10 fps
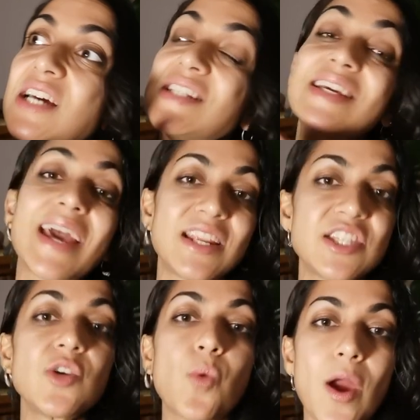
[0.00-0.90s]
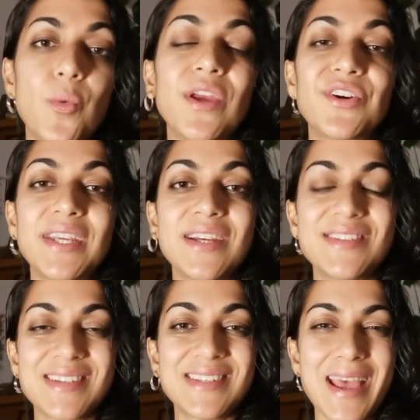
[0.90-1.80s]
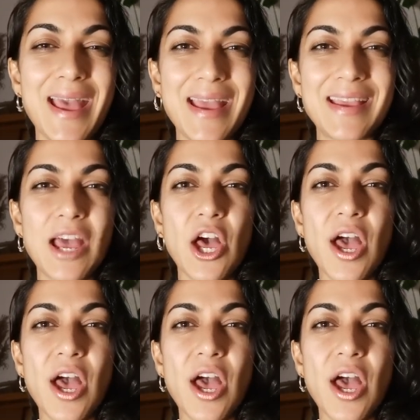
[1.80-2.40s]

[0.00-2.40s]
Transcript: to get us to where we are here today.